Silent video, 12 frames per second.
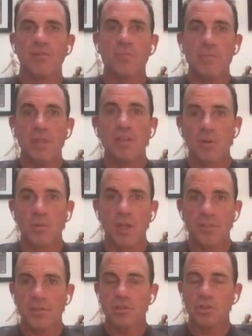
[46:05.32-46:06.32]
familiar
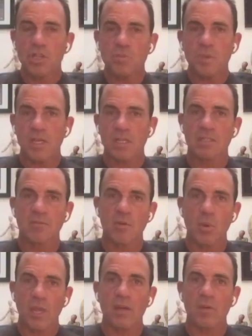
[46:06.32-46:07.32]
with just because of the
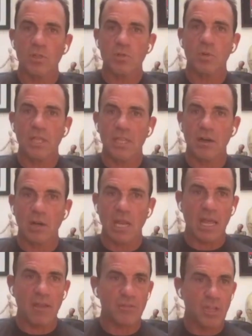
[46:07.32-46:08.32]
way in which we lead our
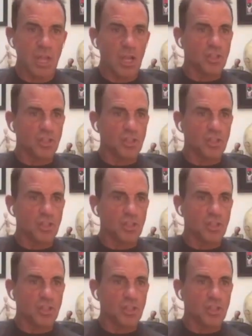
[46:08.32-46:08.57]
lives.